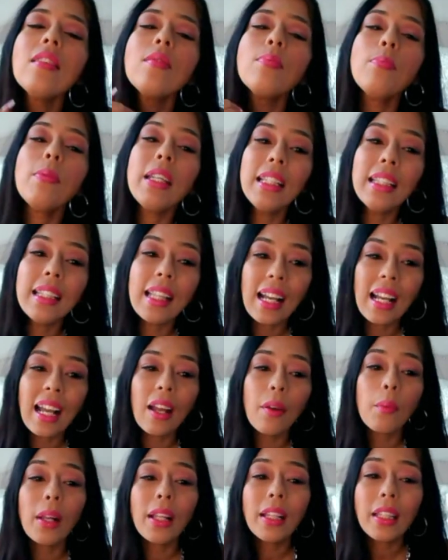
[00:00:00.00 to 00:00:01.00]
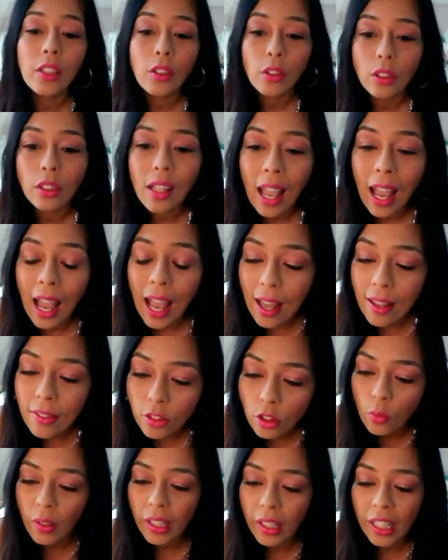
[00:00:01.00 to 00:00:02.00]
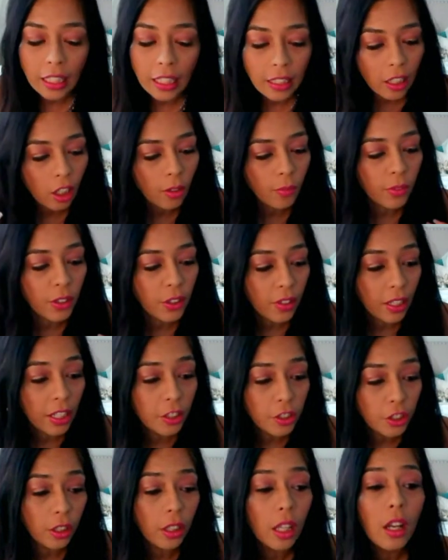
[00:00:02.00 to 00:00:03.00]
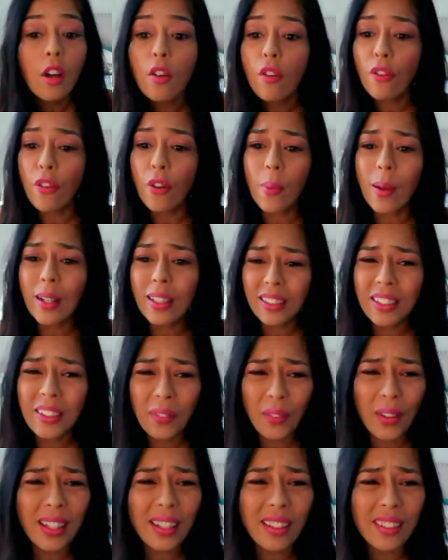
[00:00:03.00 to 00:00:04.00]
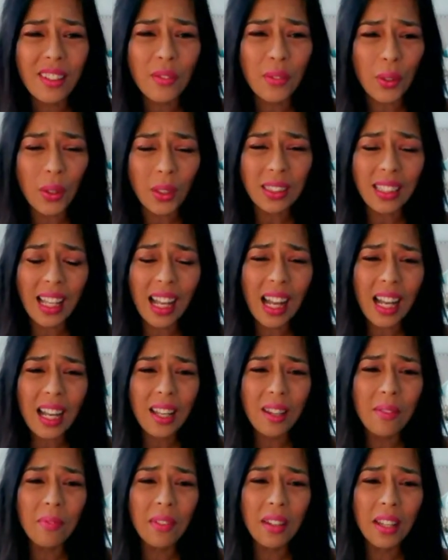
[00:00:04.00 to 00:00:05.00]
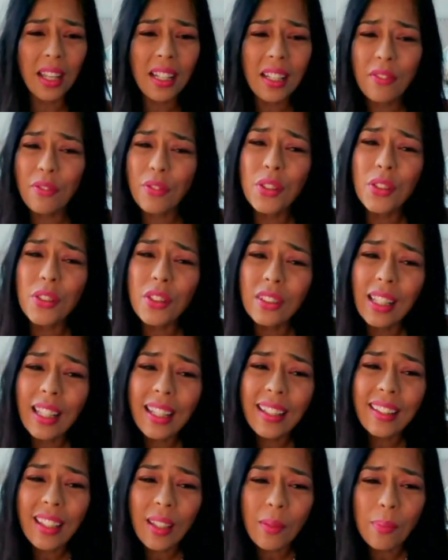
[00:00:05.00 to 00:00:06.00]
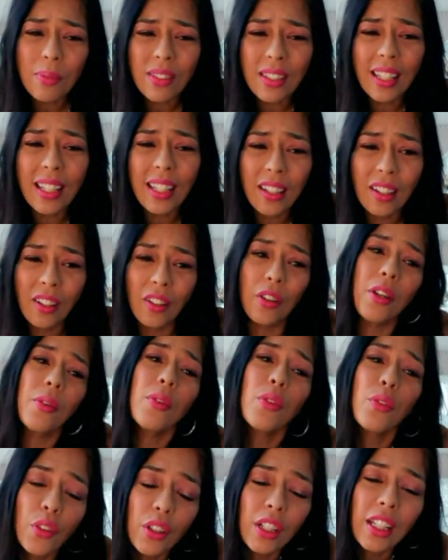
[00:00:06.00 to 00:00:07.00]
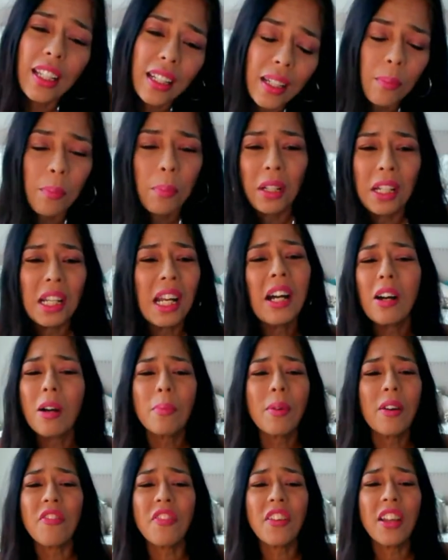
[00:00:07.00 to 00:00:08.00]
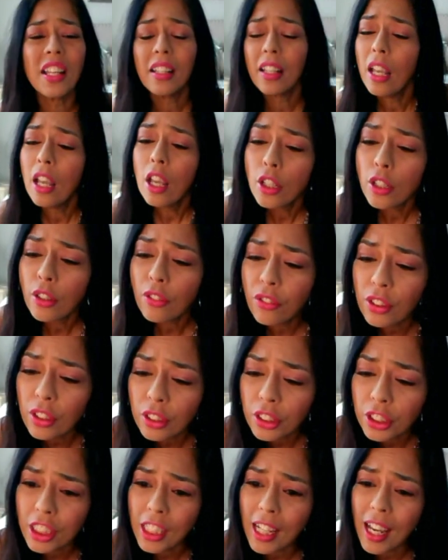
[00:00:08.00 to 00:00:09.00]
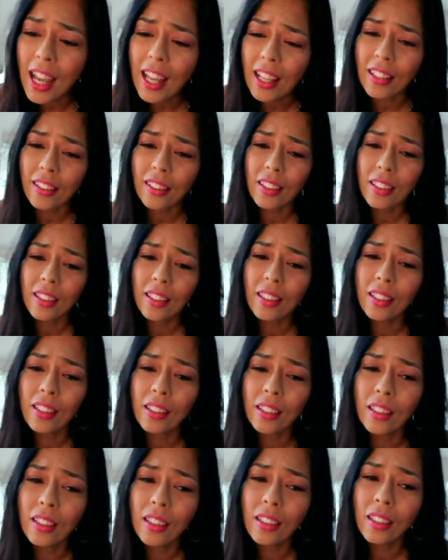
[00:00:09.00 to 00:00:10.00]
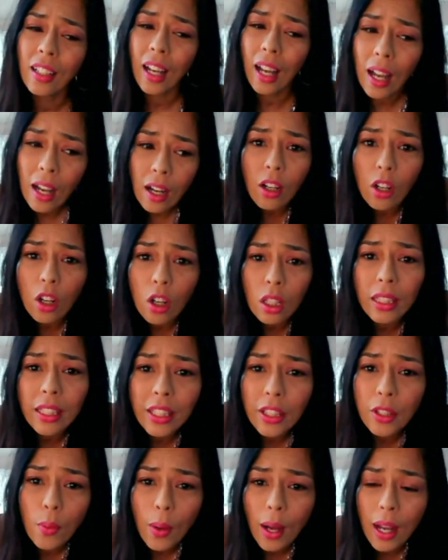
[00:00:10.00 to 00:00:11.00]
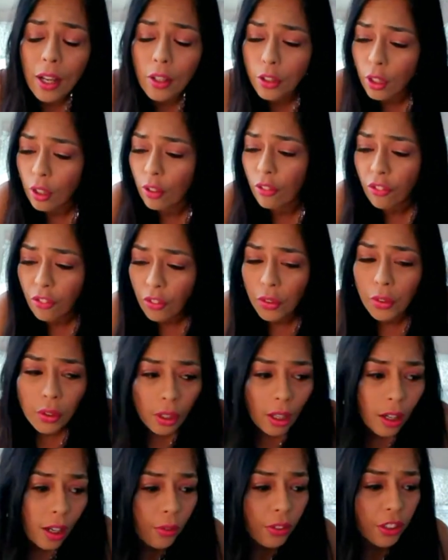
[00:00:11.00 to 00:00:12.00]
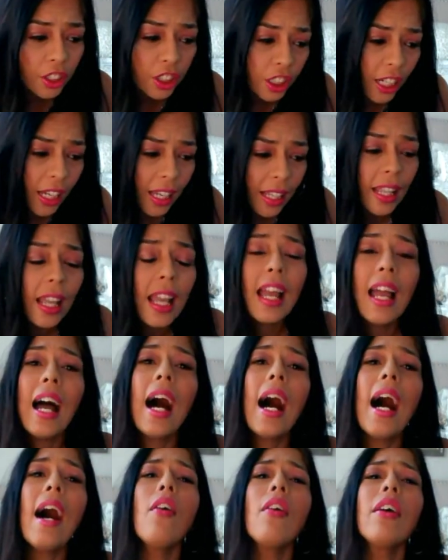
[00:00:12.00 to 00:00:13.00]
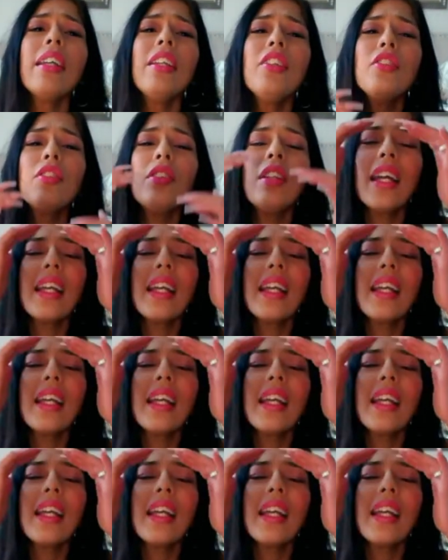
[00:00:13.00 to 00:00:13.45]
been that guy. Randy Orton has to be in the conversation for one of the greatest of all time. And if you keep saying, oh, he was phoning it in, but now I'm a fan, you're full of shit. I'm calling you out. You're full of shit. How can you,